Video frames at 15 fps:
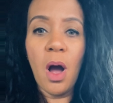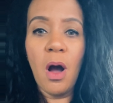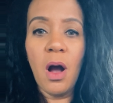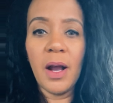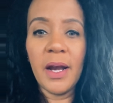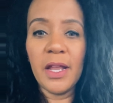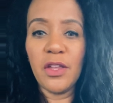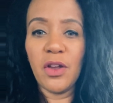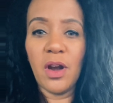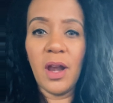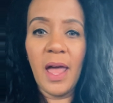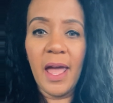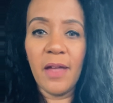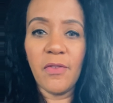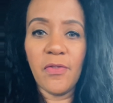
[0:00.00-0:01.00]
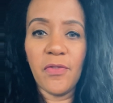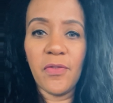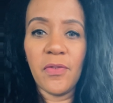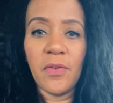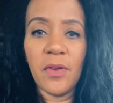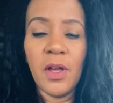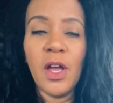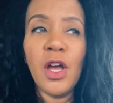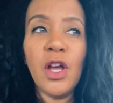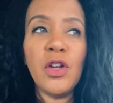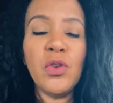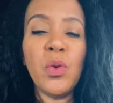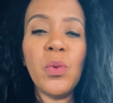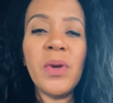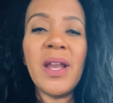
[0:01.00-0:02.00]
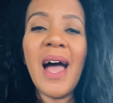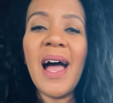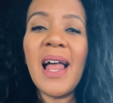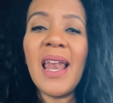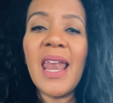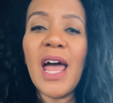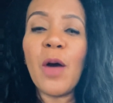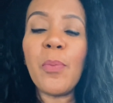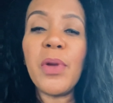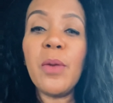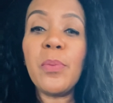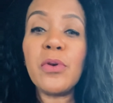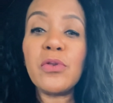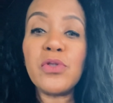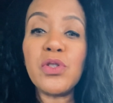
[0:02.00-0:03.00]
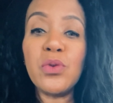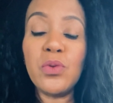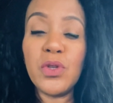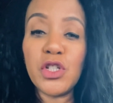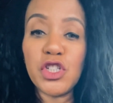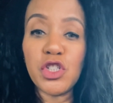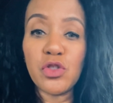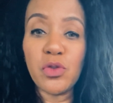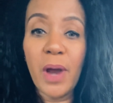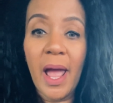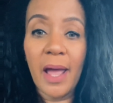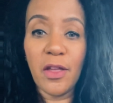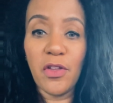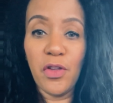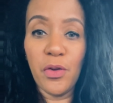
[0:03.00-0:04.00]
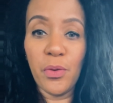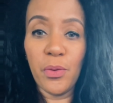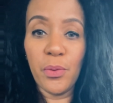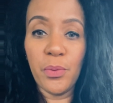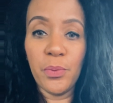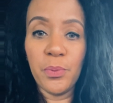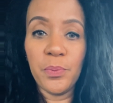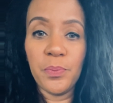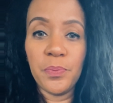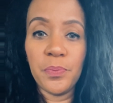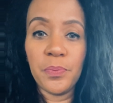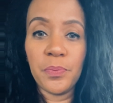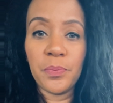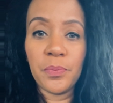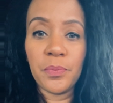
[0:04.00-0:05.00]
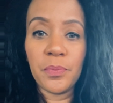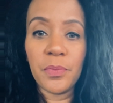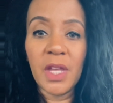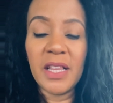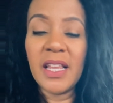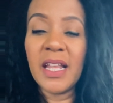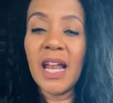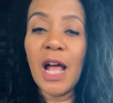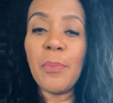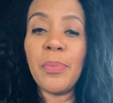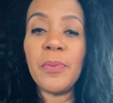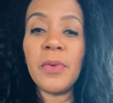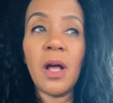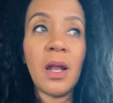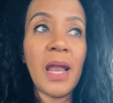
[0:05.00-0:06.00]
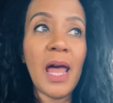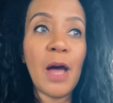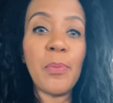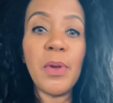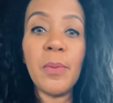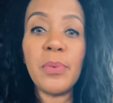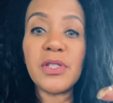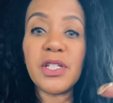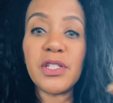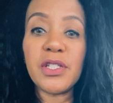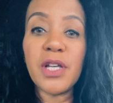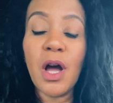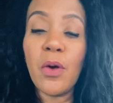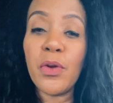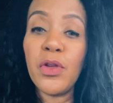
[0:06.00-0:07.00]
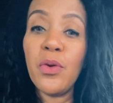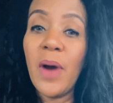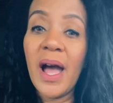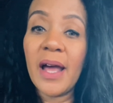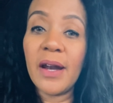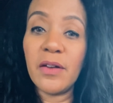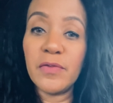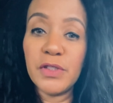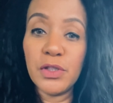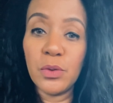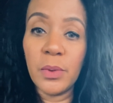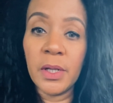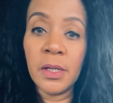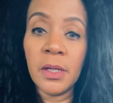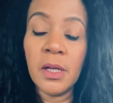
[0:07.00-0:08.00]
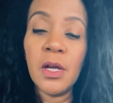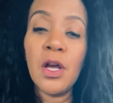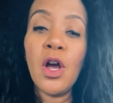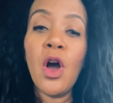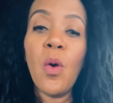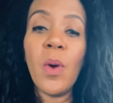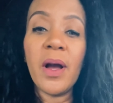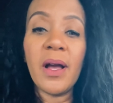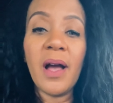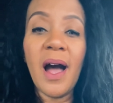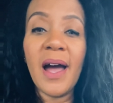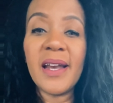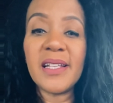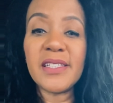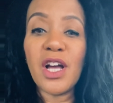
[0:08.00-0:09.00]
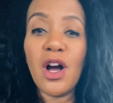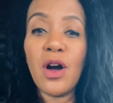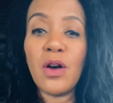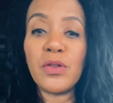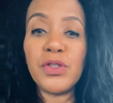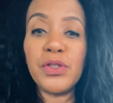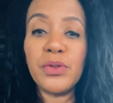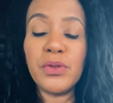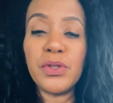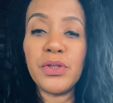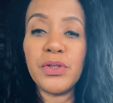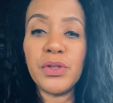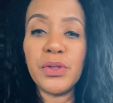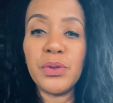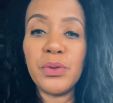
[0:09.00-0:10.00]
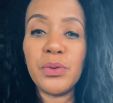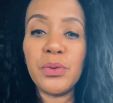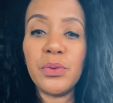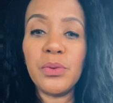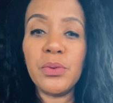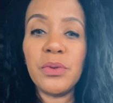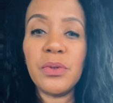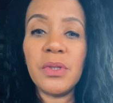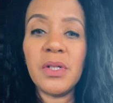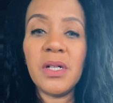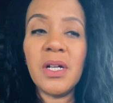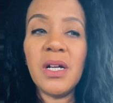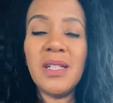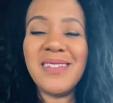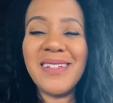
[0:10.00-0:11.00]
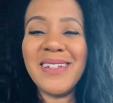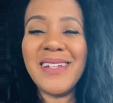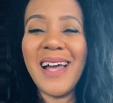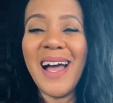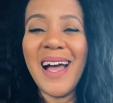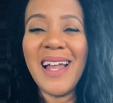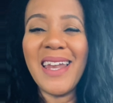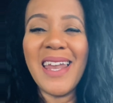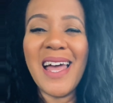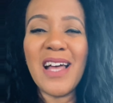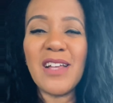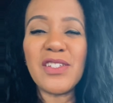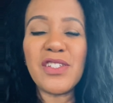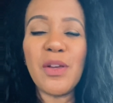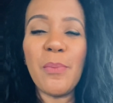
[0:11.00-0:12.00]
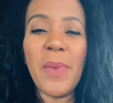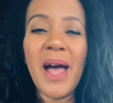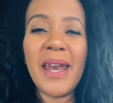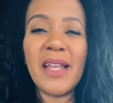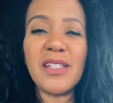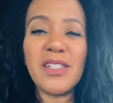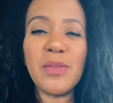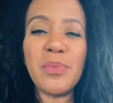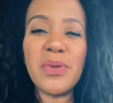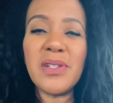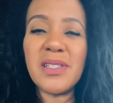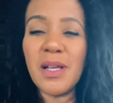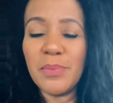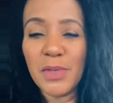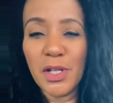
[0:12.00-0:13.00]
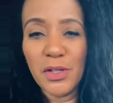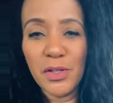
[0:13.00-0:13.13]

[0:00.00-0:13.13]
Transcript: on in your life, do not allow people to distract you. Do not allow people to talk you out of doing what God has called you to do. Do not allow somebody to put something